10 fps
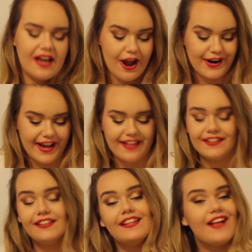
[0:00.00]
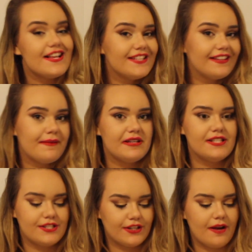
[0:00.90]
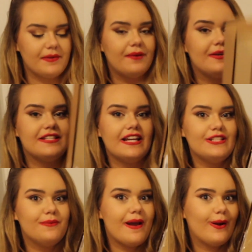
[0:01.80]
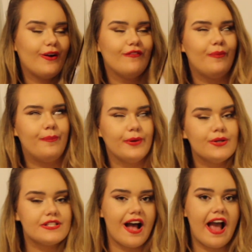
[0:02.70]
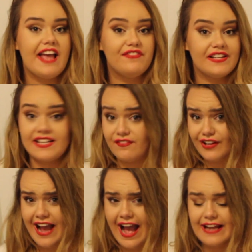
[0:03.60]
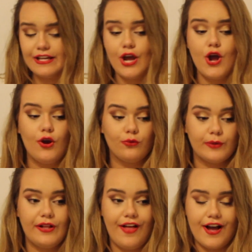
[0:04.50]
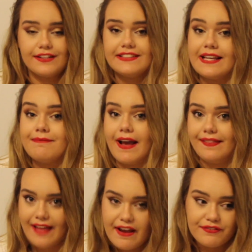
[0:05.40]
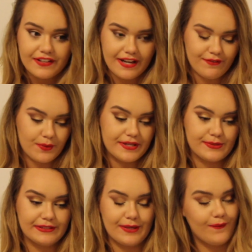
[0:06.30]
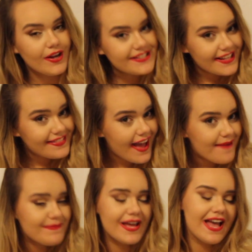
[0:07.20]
Alright, and then the last thing that my sister got me was a new pair of boots. I have never had real Uggs in my life, and I've always really wanted them.